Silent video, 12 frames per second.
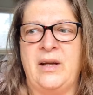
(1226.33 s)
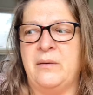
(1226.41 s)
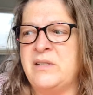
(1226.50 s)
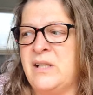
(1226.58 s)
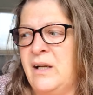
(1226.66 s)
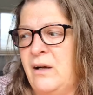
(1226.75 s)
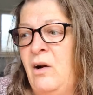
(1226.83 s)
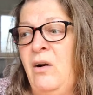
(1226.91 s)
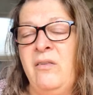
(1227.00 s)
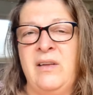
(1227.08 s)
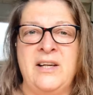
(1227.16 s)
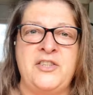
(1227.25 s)
It was like,
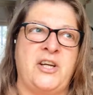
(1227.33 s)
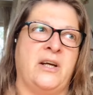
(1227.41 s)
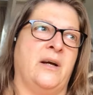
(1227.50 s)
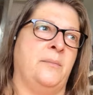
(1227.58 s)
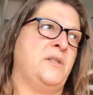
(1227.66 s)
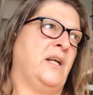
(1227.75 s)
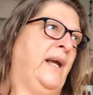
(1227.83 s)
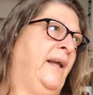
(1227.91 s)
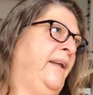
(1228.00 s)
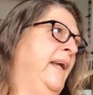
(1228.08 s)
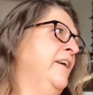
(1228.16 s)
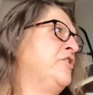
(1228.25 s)
oh, there she comes
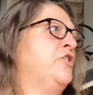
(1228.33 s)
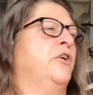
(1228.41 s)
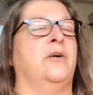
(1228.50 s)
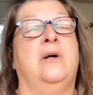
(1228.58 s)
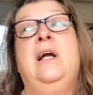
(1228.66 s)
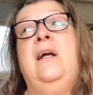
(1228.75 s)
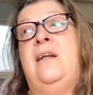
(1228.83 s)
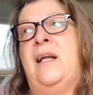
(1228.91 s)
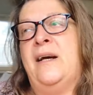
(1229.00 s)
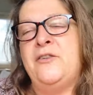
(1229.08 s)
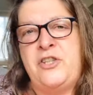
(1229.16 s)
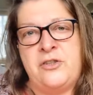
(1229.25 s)
again. Yeah, sure.
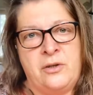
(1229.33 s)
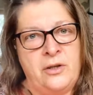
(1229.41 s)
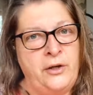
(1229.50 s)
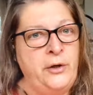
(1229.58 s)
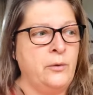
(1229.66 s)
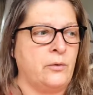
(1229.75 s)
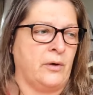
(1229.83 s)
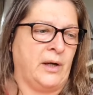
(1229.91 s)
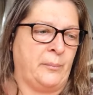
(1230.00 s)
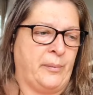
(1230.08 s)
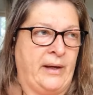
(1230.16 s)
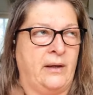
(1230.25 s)
Now she's got a new
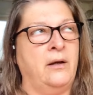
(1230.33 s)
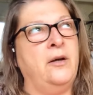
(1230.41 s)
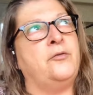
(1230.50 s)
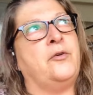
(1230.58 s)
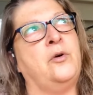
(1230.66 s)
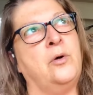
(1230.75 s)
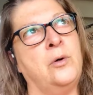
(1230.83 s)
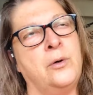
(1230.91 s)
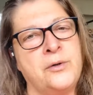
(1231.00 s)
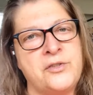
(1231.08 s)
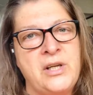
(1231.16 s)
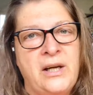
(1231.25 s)
chronic pain. Of
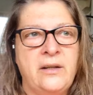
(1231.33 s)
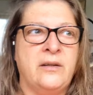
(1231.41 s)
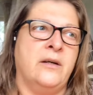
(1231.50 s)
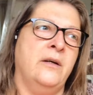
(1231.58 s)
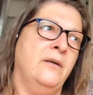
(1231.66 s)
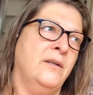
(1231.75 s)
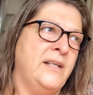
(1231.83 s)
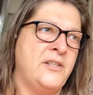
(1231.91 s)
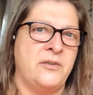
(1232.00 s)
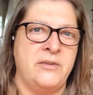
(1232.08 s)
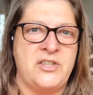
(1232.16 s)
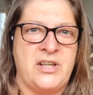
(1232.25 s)
course. The girl needs
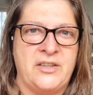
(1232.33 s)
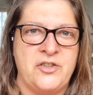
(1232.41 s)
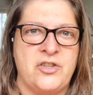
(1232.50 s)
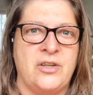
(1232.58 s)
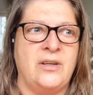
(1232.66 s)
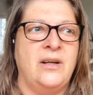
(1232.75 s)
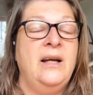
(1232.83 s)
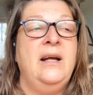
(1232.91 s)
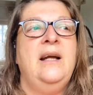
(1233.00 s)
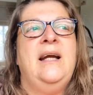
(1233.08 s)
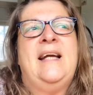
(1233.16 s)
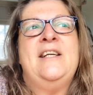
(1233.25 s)
her attention,
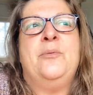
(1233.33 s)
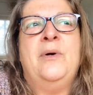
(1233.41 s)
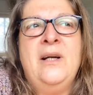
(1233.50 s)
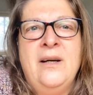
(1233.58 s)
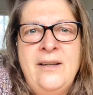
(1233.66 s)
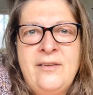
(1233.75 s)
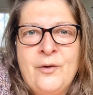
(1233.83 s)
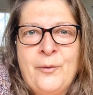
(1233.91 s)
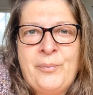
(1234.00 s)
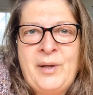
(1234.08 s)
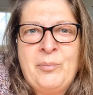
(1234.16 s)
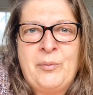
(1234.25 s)
is what I thought
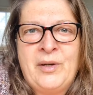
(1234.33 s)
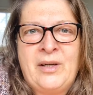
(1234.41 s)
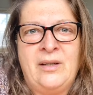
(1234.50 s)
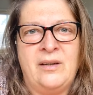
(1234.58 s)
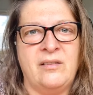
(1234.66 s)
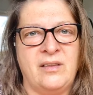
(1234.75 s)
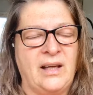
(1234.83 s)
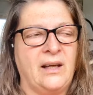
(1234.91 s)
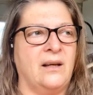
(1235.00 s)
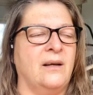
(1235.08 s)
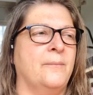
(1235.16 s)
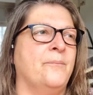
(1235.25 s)
people were going to think.